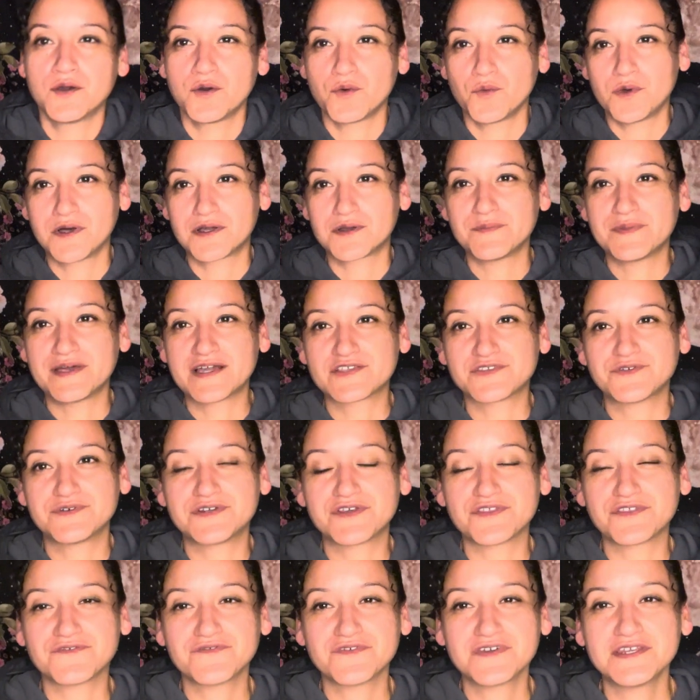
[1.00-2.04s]
Welcome back to
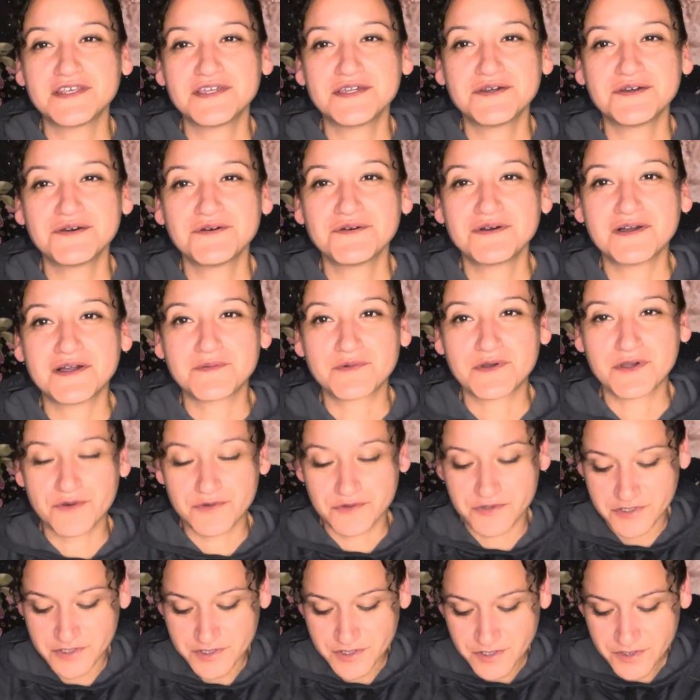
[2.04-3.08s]
another video. I'm
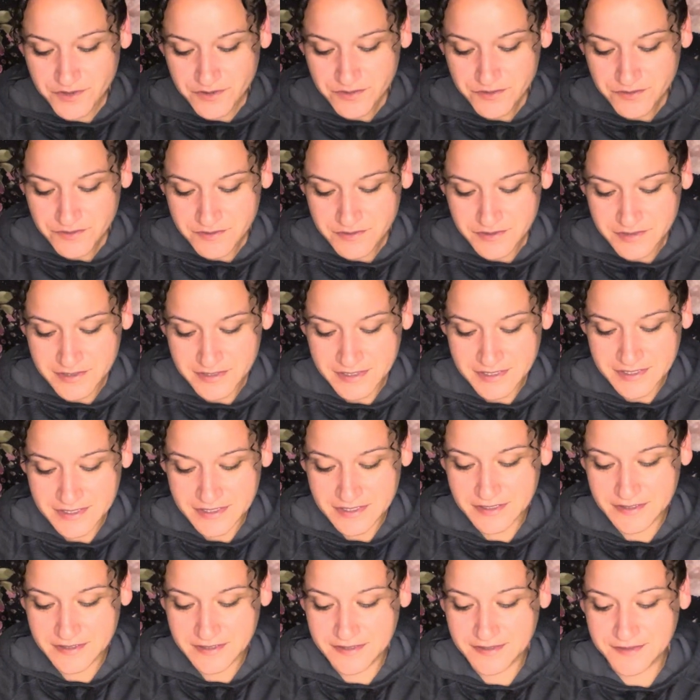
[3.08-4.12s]
Coach Glow.
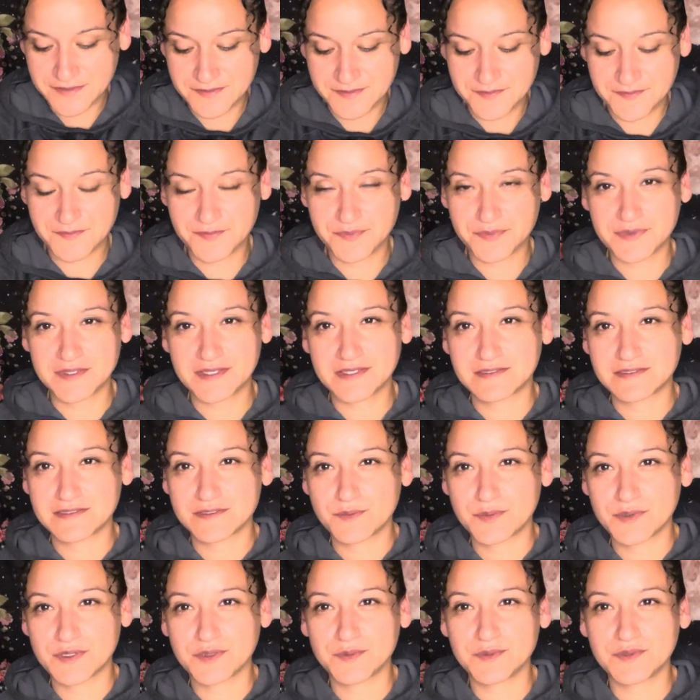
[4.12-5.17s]
That's the
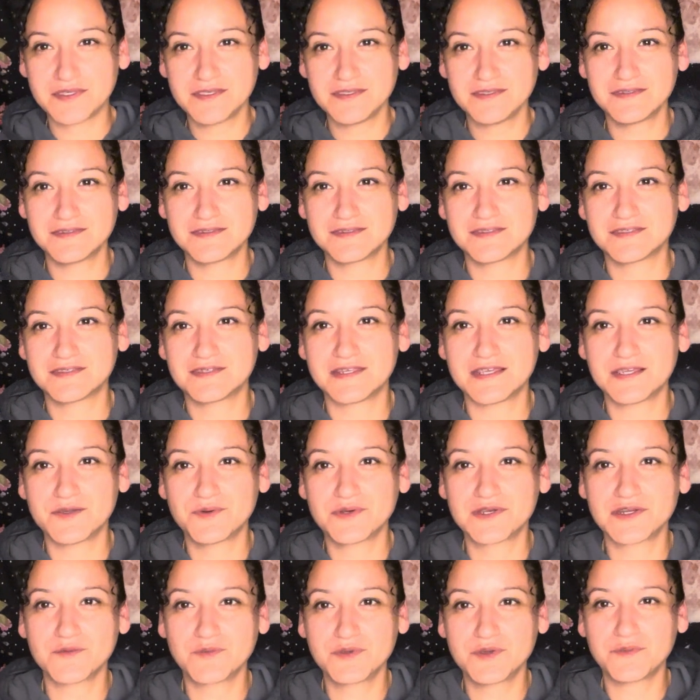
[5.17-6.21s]
babies. Today we're
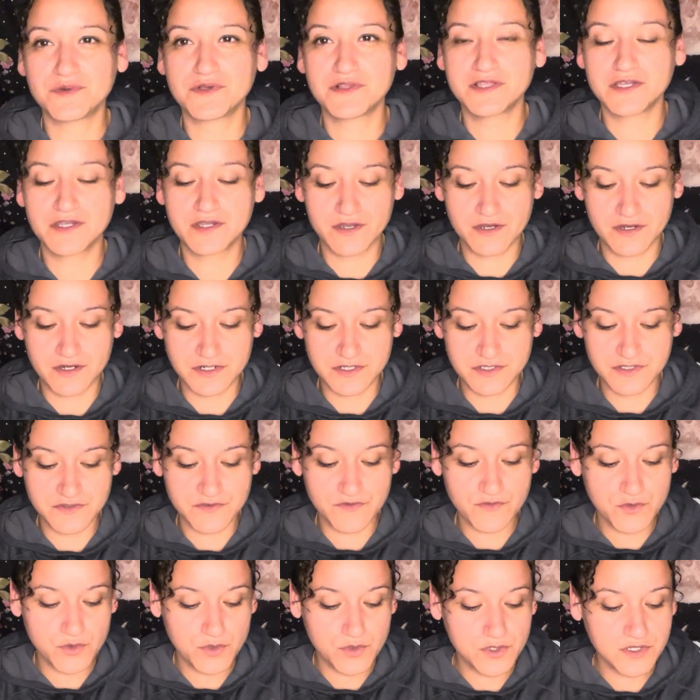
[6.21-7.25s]
going to be pulling cards
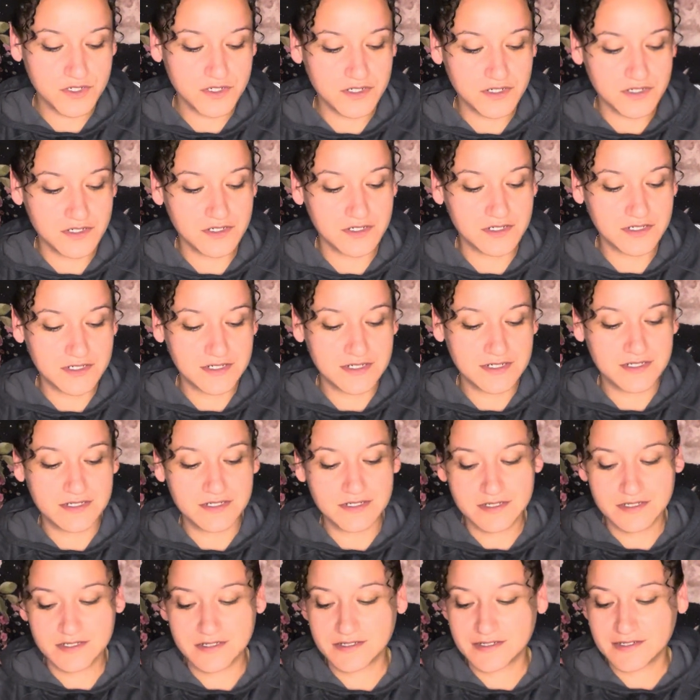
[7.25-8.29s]
for
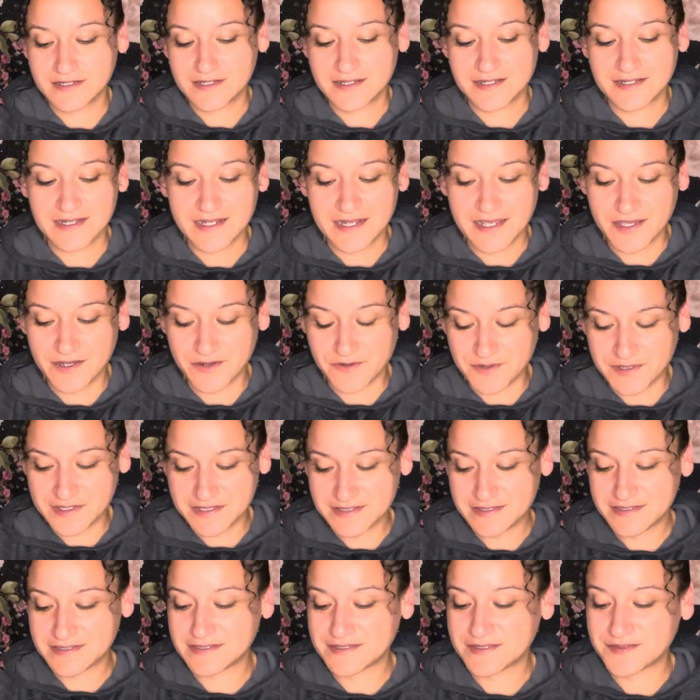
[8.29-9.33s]

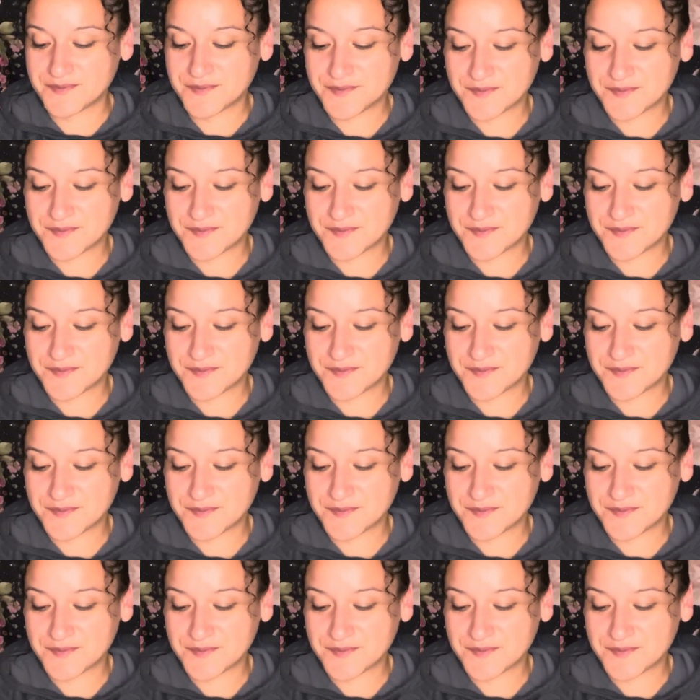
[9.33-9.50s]
Aries.